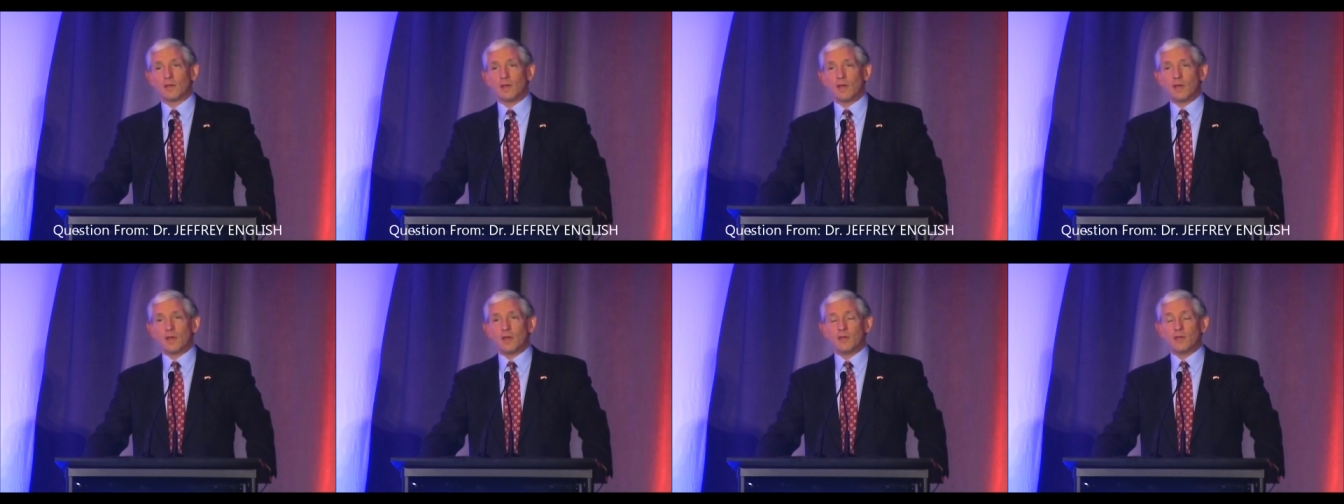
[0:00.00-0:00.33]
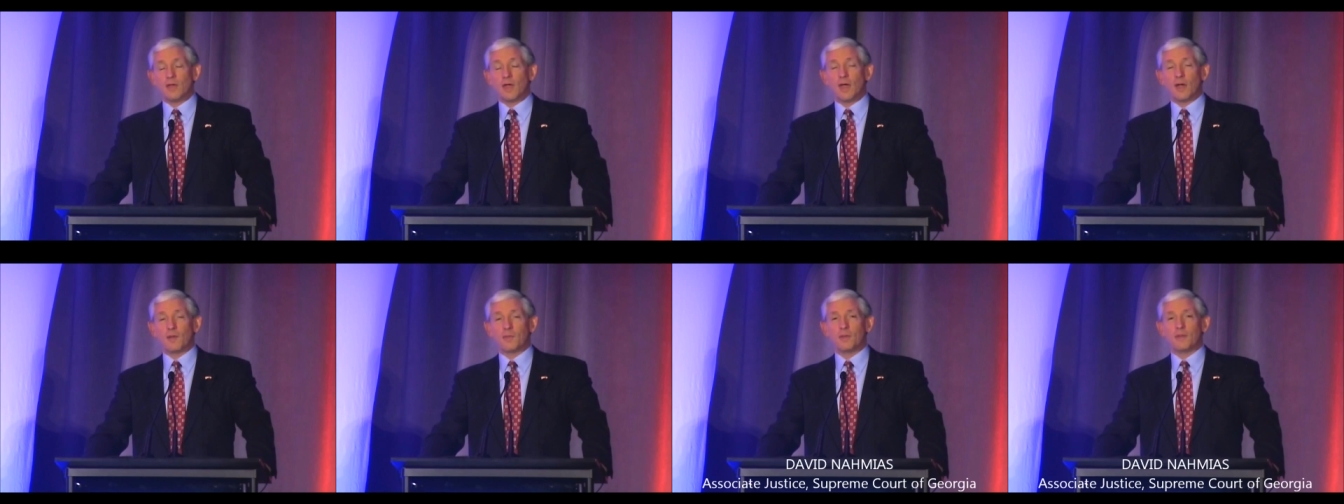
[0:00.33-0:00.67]

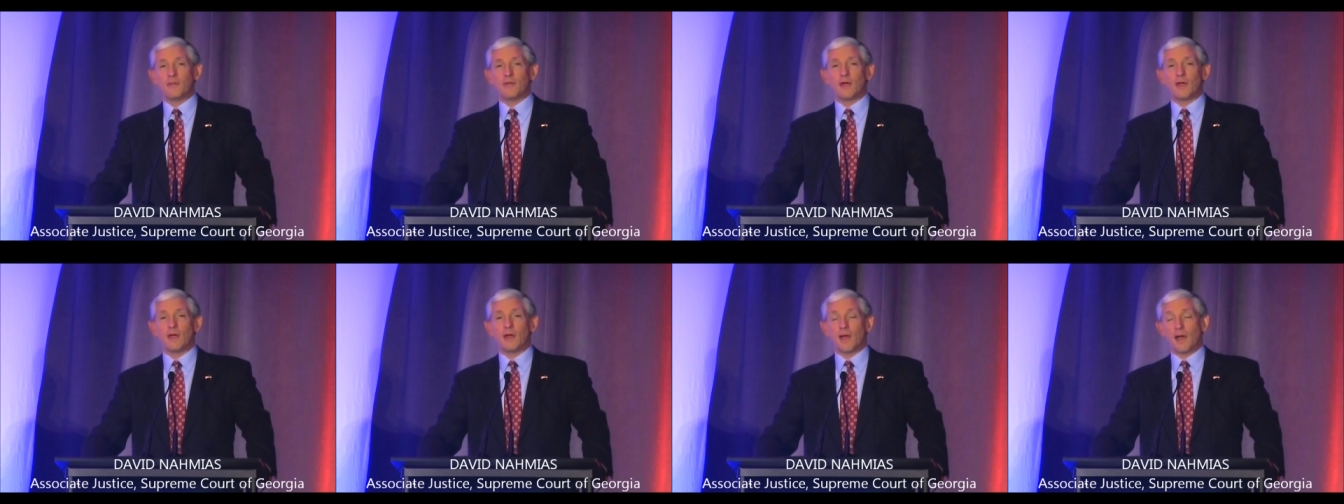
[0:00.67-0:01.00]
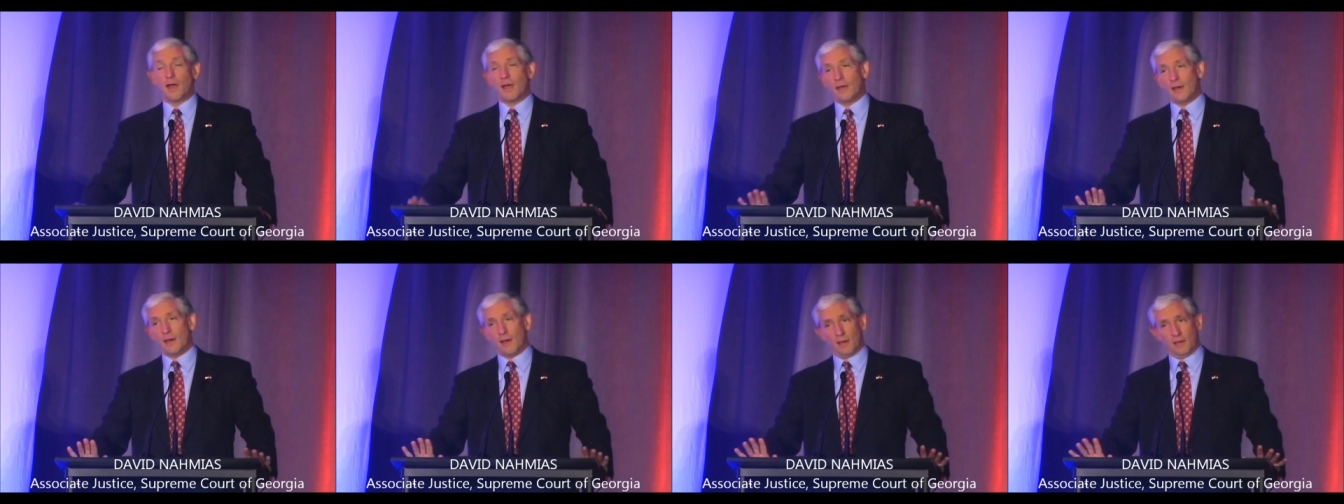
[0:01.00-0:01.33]
Yeah, I mean, that, I,
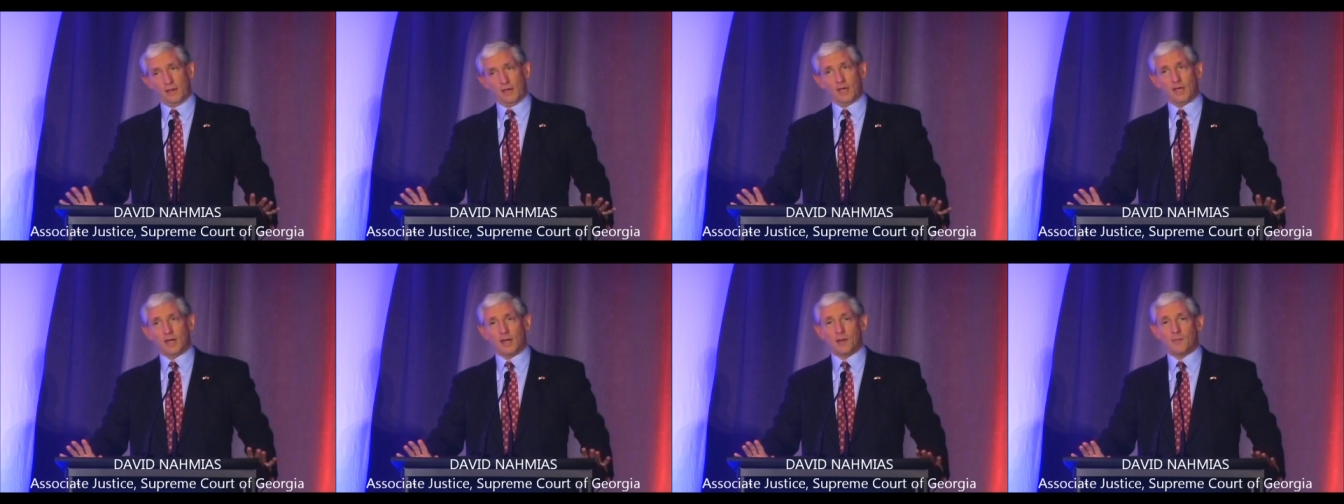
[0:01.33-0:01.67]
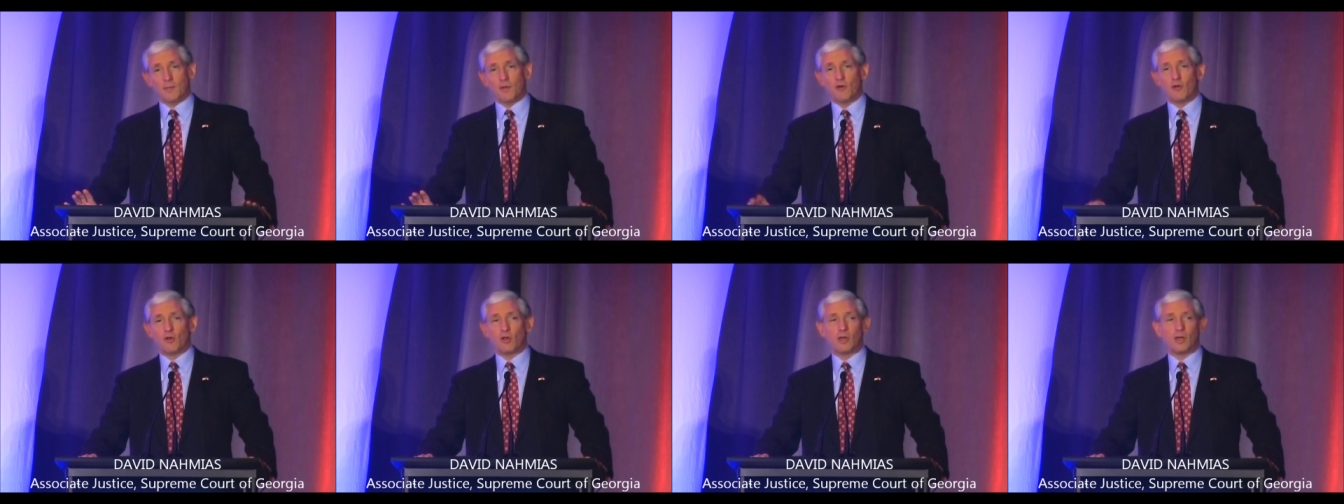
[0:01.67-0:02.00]
again, I'm
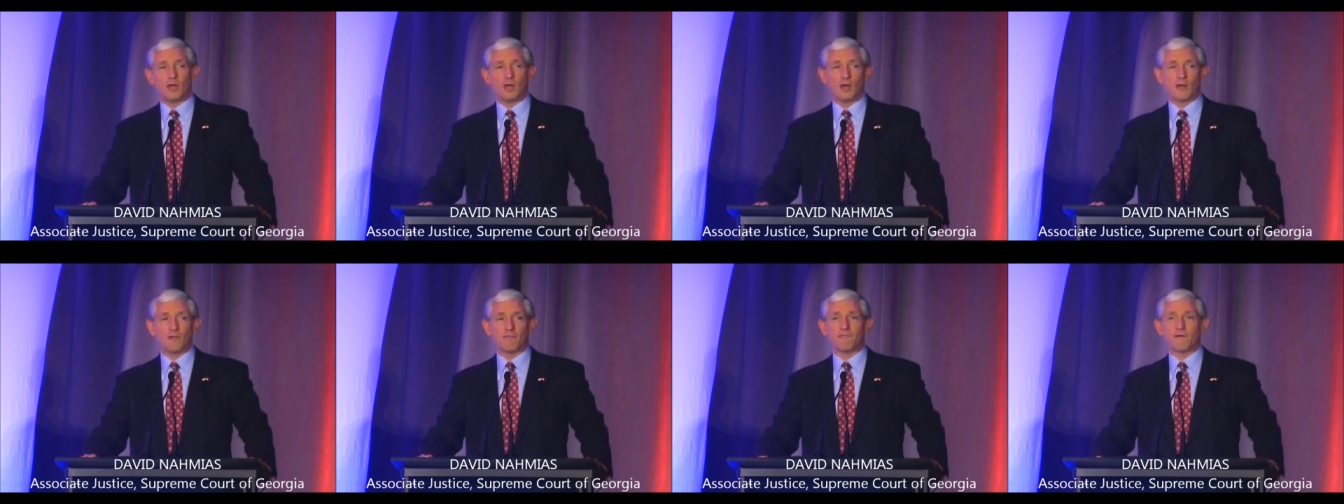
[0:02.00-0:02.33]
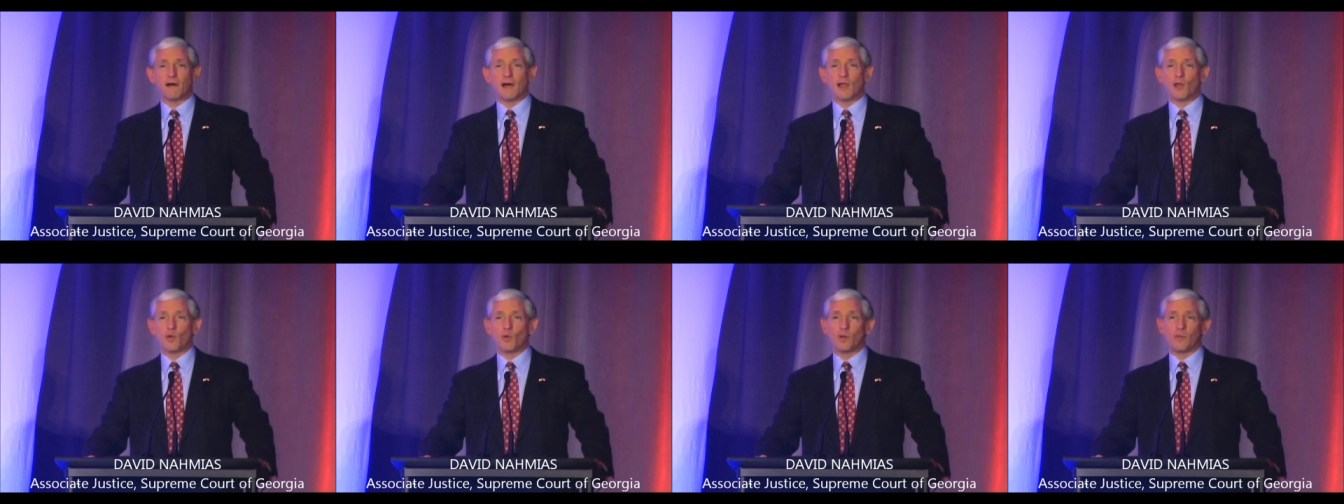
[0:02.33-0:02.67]
only kind of
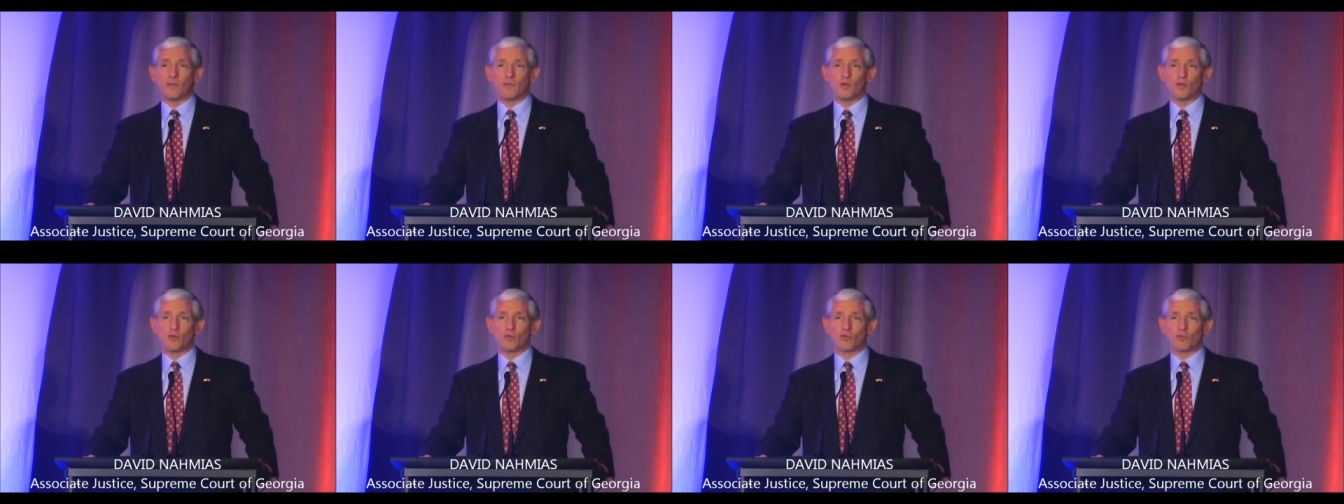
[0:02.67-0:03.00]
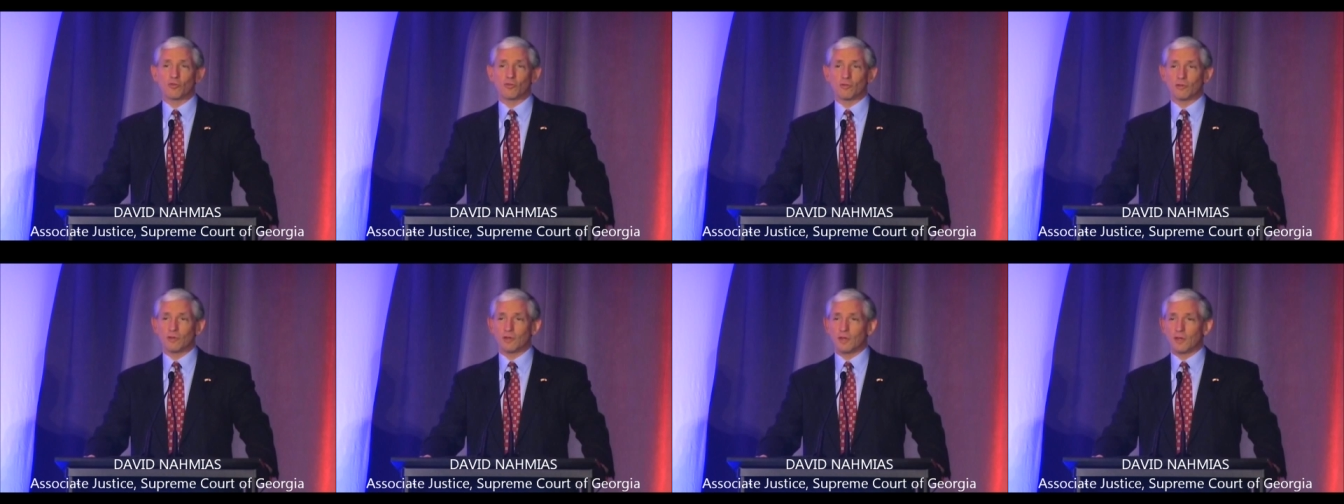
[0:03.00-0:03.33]
following
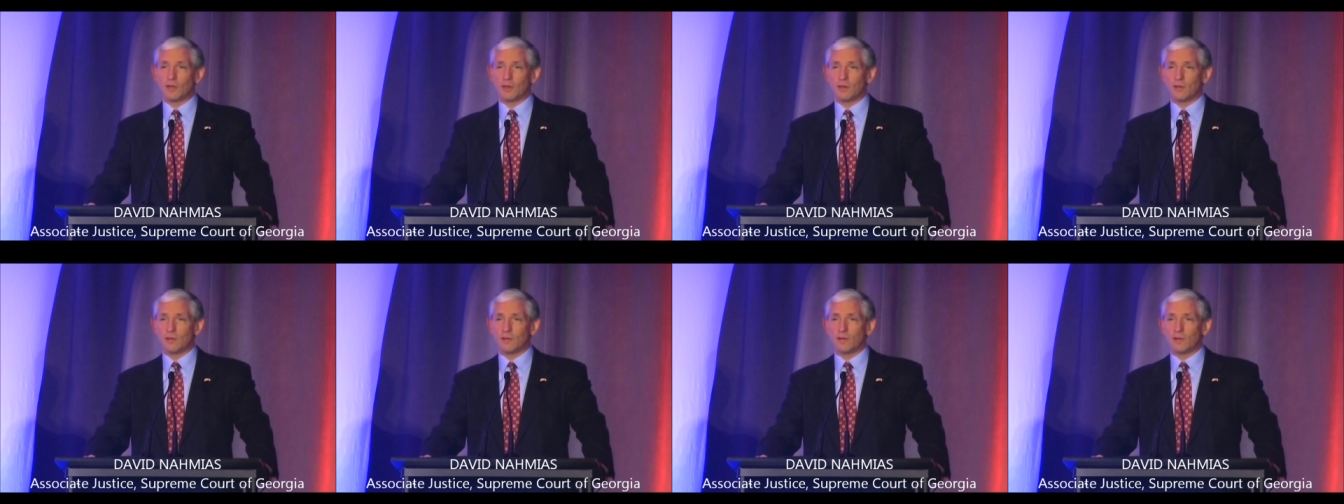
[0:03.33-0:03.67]
this in